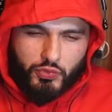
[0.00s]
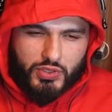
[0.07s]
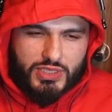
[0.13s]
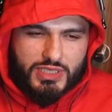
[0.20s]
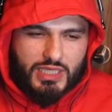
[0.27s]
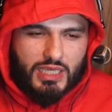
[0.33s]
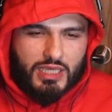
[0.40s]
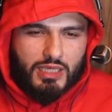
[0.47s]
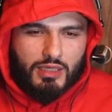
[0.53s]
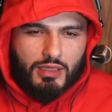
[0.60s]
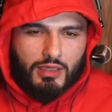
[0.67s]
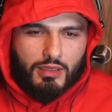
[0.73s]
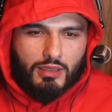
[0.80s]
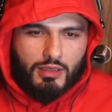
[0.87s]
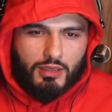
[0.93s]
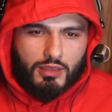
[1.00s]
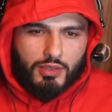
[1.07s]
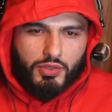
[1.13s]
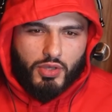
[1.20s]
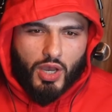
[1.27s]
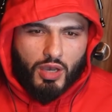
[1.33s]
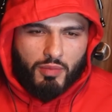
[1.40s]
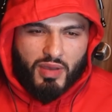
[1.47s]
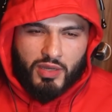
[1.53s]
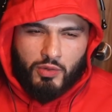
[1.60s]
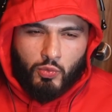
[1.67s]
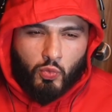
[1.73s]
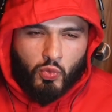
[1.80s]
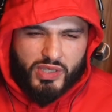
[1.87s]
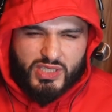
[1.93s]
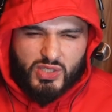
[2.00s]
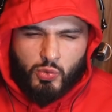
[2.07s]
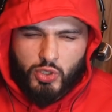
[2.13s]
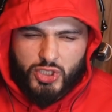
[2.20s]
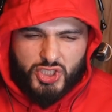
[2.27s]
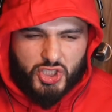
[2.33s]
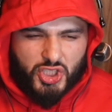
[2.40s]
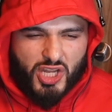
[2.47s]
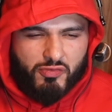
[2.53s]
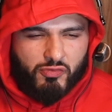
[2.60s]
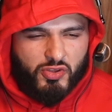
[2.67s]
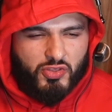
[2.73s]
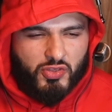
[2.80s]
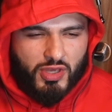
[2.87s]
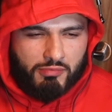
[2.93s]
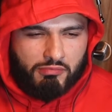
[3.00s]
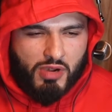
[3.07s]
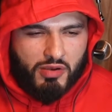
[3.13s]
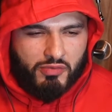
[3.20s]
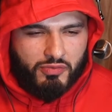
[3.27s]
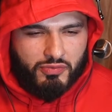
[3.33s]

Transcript: say, nah, man, always question everything, bruv.